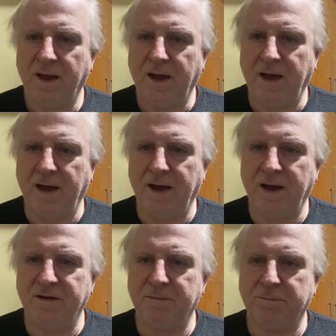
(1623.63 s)

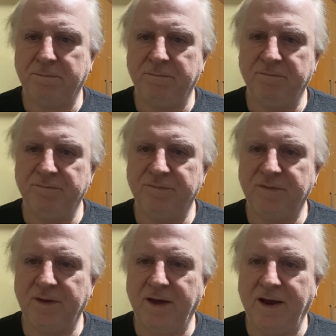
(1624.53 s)

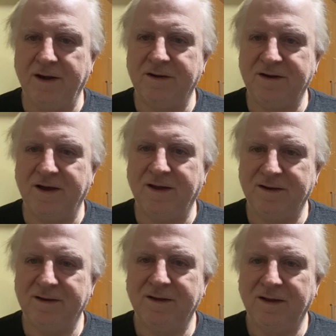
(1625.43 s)
and
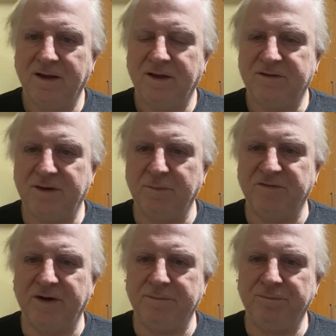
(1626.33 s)
some
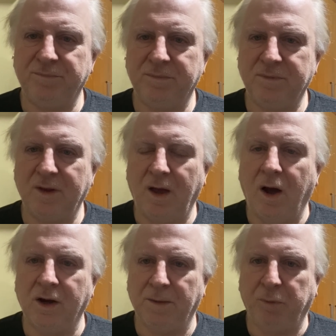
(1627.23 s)
of it
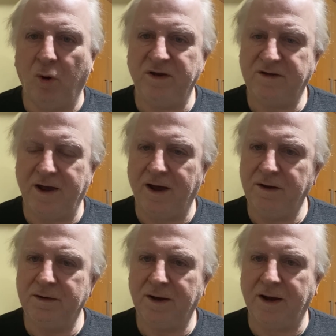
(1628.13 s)
I'm going to point
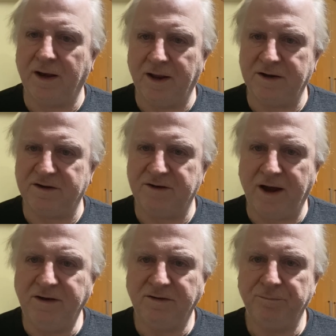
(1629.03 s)
out at a later date.